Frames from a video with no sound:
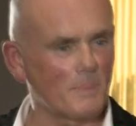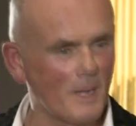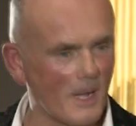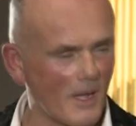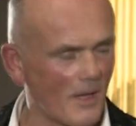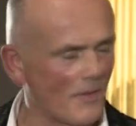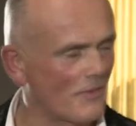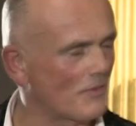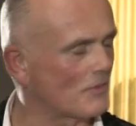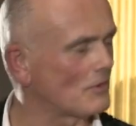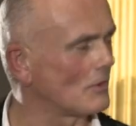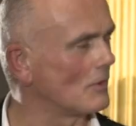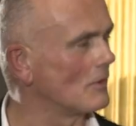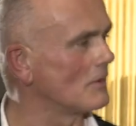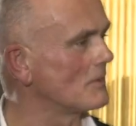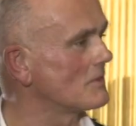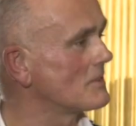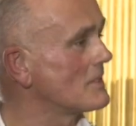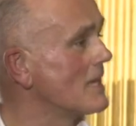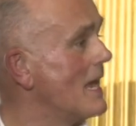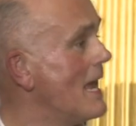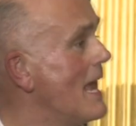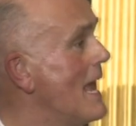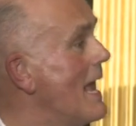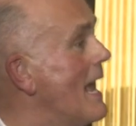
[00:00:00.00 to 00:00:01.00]
bath
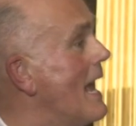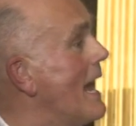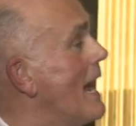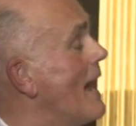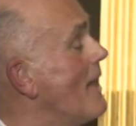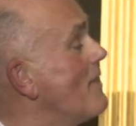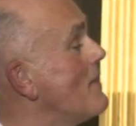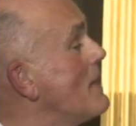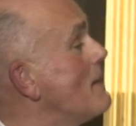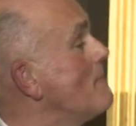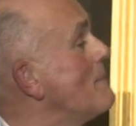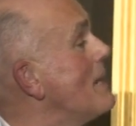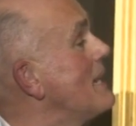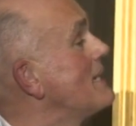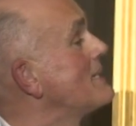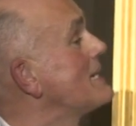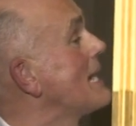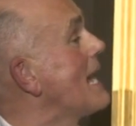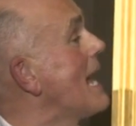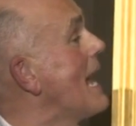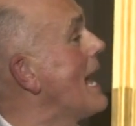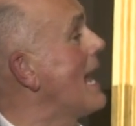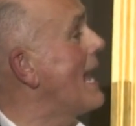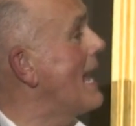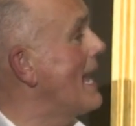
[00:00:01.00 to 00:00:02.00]
salts, and they made
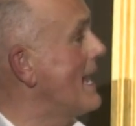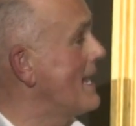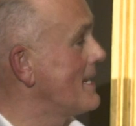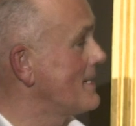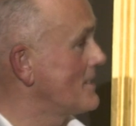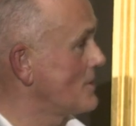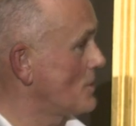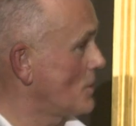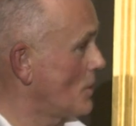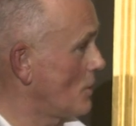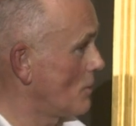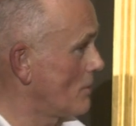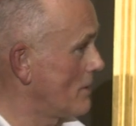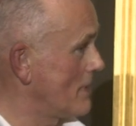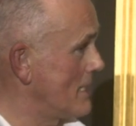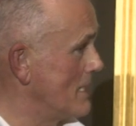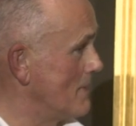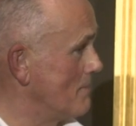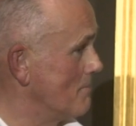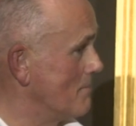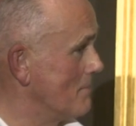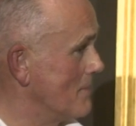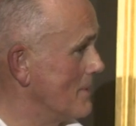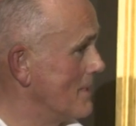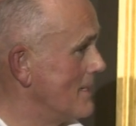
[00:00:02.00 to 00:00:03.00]
a hand
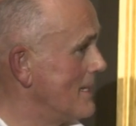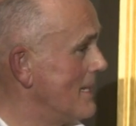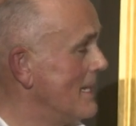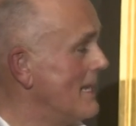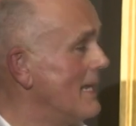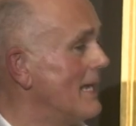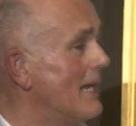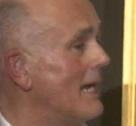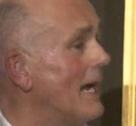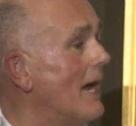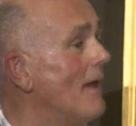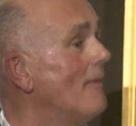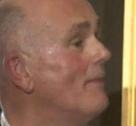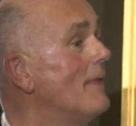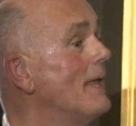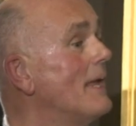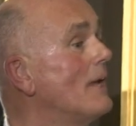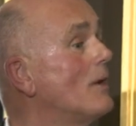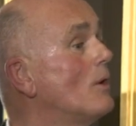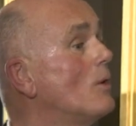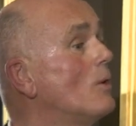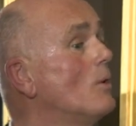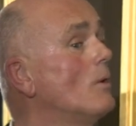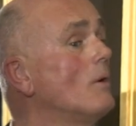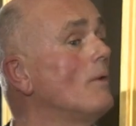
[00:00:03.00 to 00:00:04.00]
cream. And they
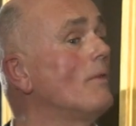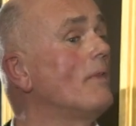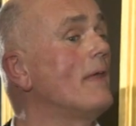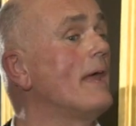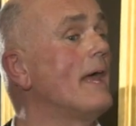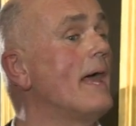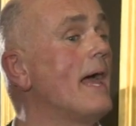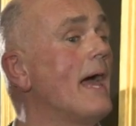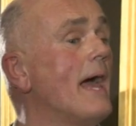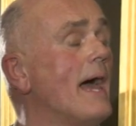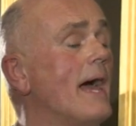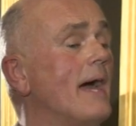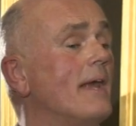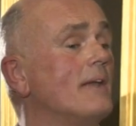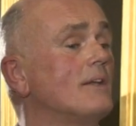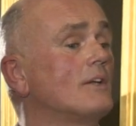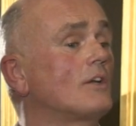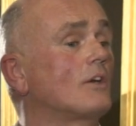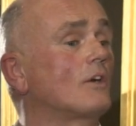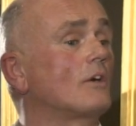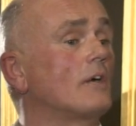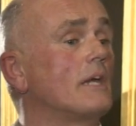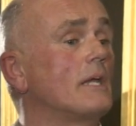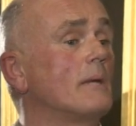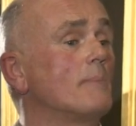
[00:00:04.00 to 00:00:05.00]
called their hand
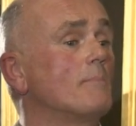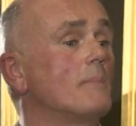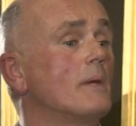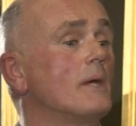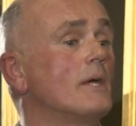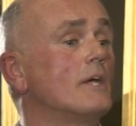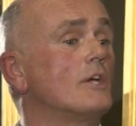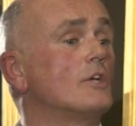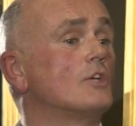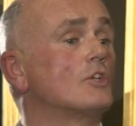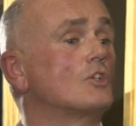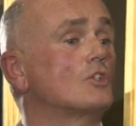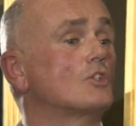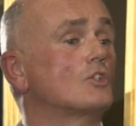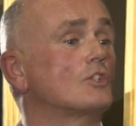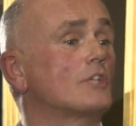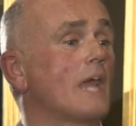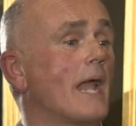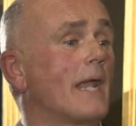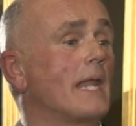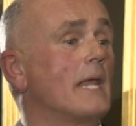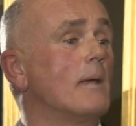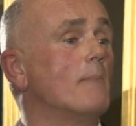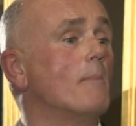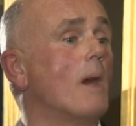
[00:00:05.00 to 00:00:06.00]
cream
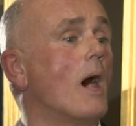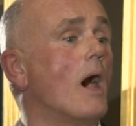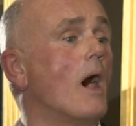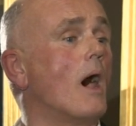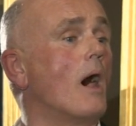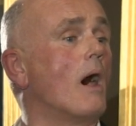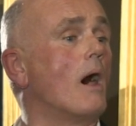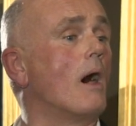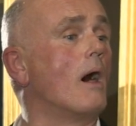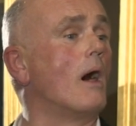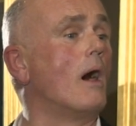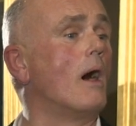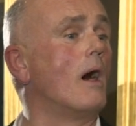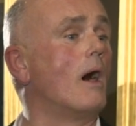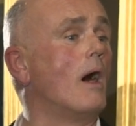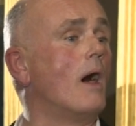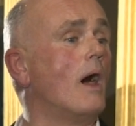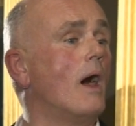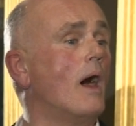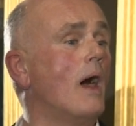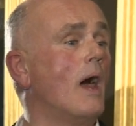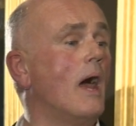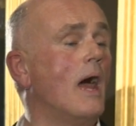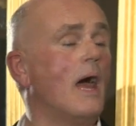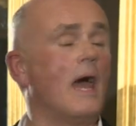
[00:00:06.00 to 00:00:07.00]
Shalimar.
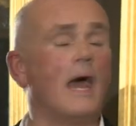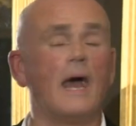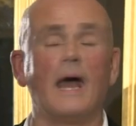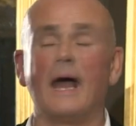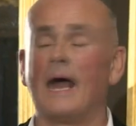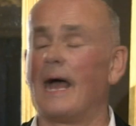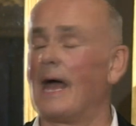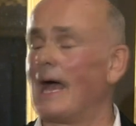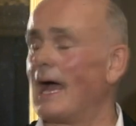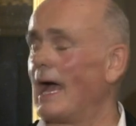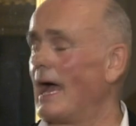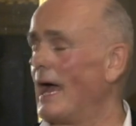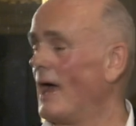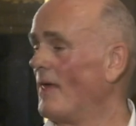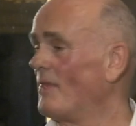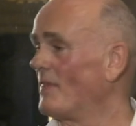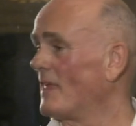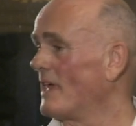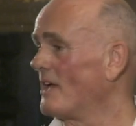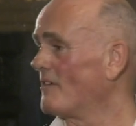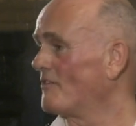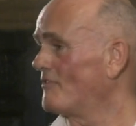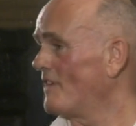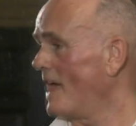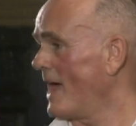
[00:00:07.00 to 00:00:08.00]
And
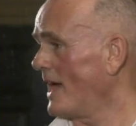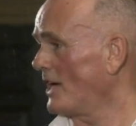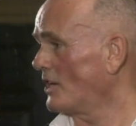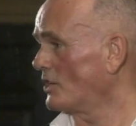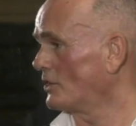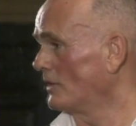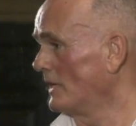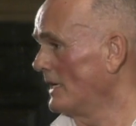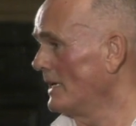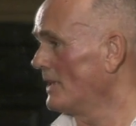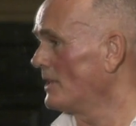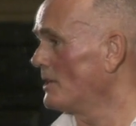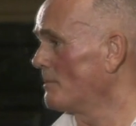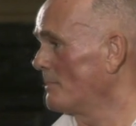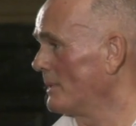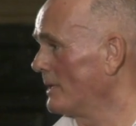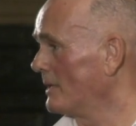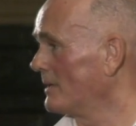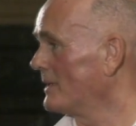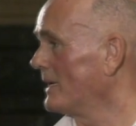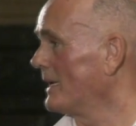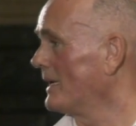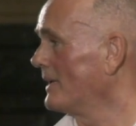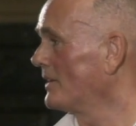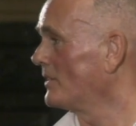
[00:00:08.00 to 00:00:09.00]
their factory, the
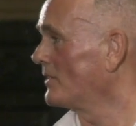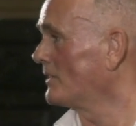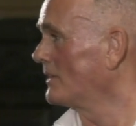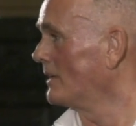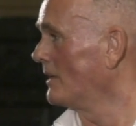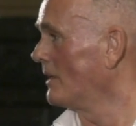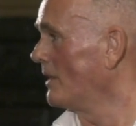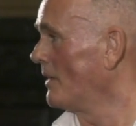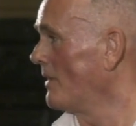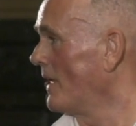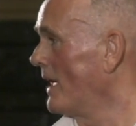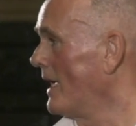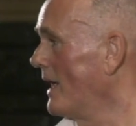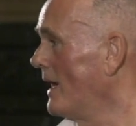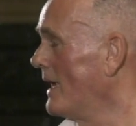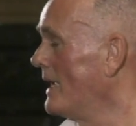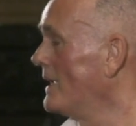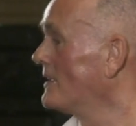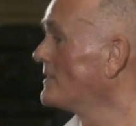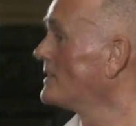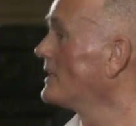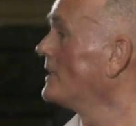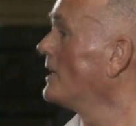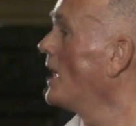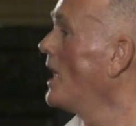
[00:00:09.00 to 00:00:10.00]
building is still there,
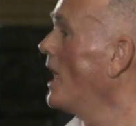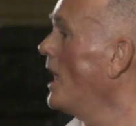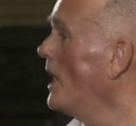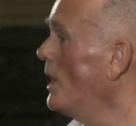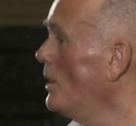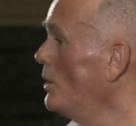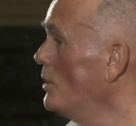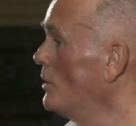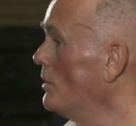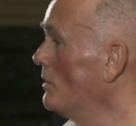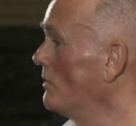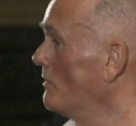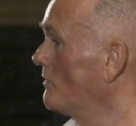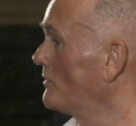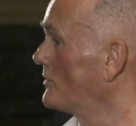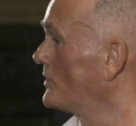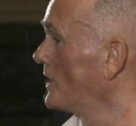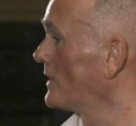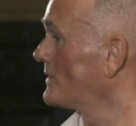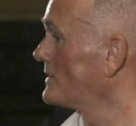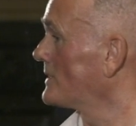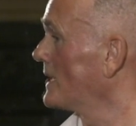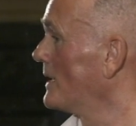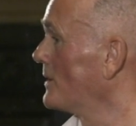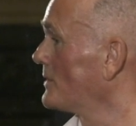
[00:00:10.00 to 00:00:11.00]
is in Hove,
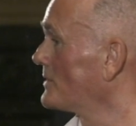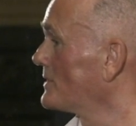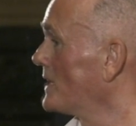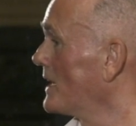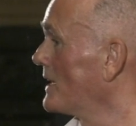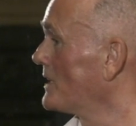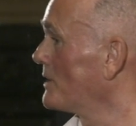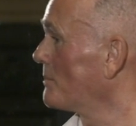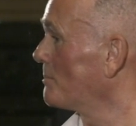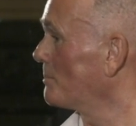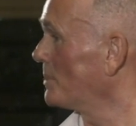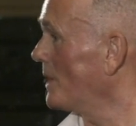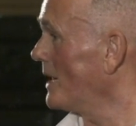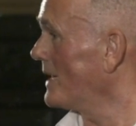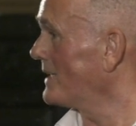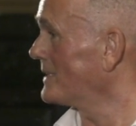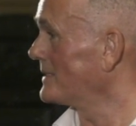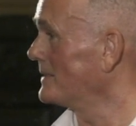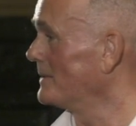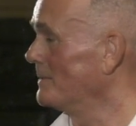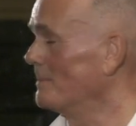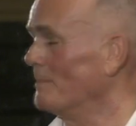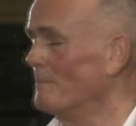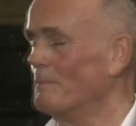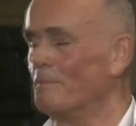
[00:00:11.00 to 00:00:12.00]
just outside of
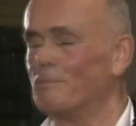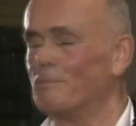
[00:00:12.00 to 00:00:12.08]
Brighton.